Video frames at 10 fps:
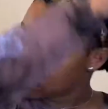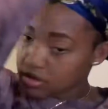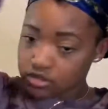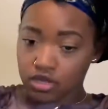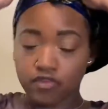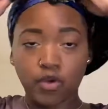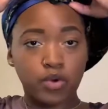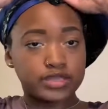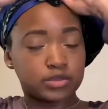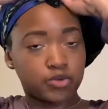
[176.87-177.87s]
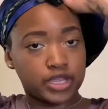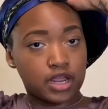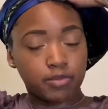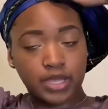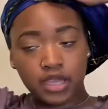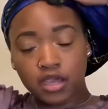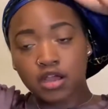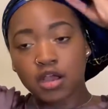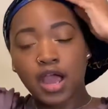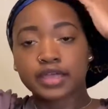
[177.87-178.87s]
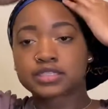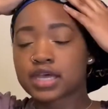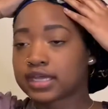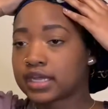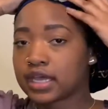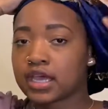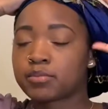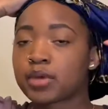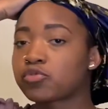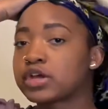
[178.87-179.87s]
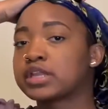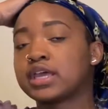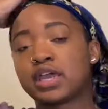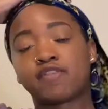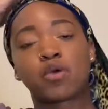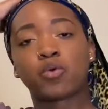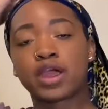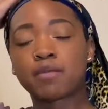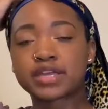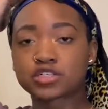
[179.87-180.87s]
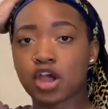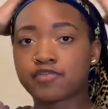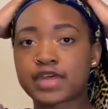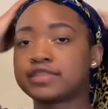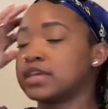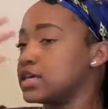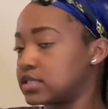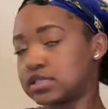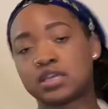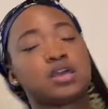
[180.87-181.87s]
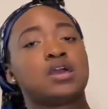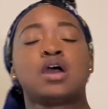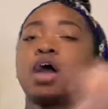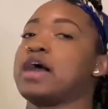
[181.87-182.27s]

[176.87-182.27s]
So if I wanted to bring it up here, I could tuck it in, but really, if I wear my scarf like this, I